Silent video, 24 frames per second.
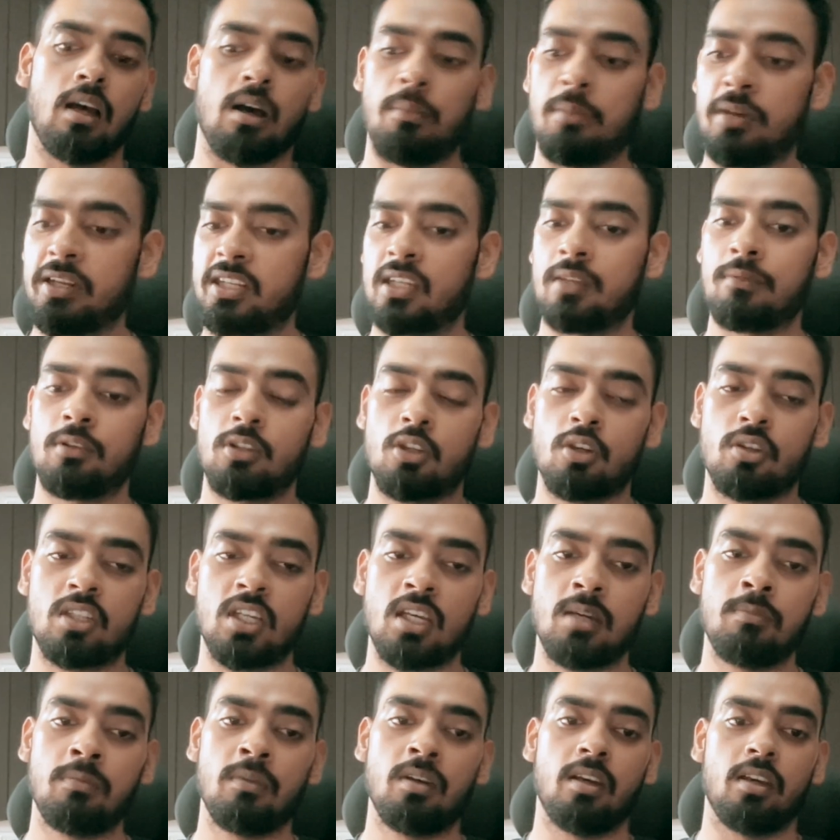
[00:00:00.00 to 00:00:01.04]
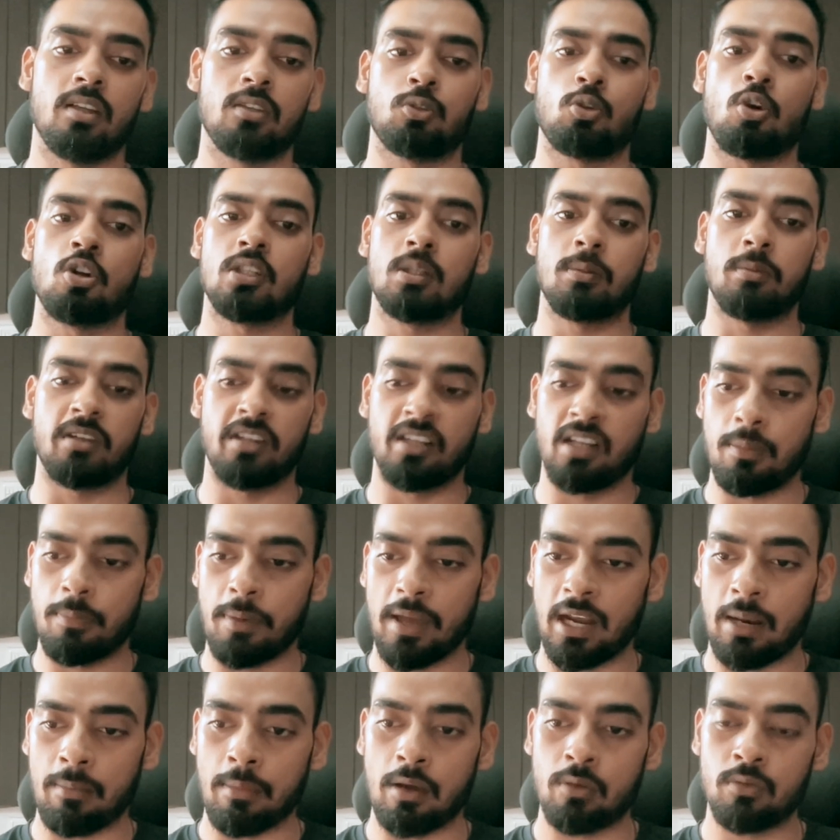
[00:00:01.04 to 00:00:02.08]
A meeting with the team is going to be really
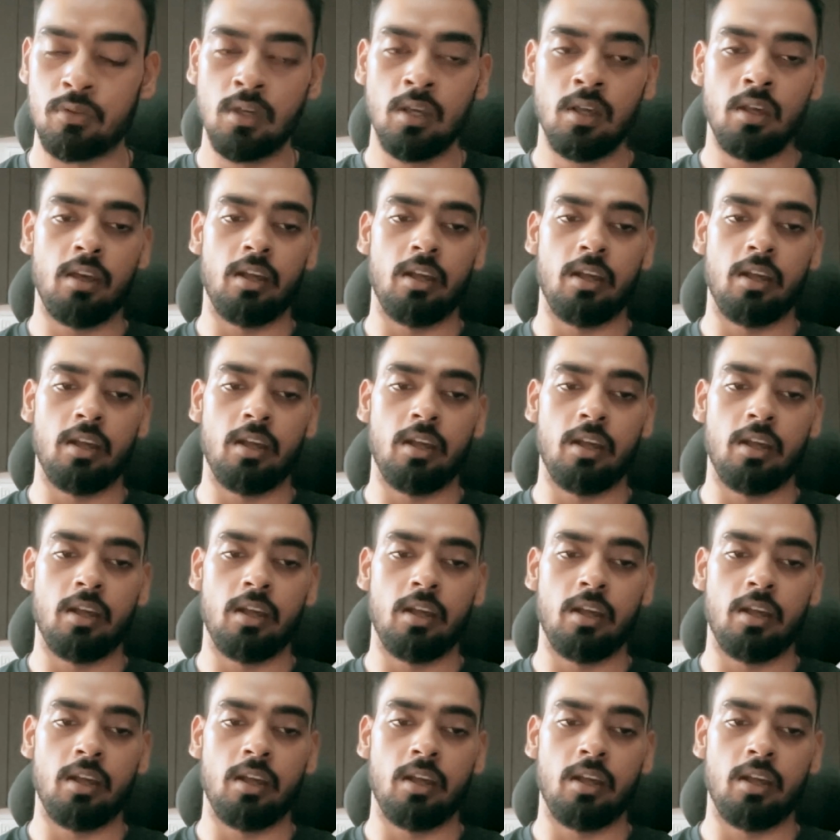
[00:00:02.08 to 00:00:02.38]
paramount.